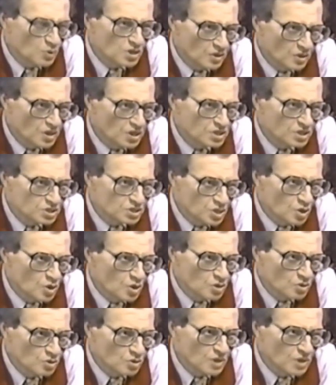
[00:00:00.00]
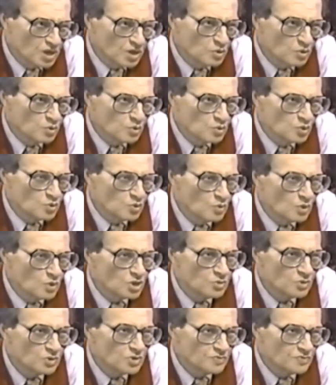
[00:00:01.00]
them, were there others along the way who no. you
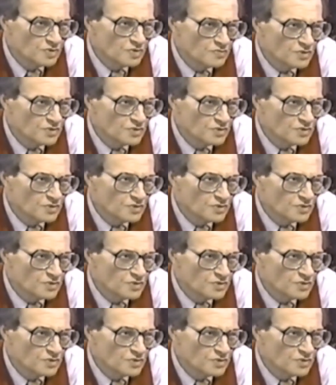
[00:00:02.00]
worked with for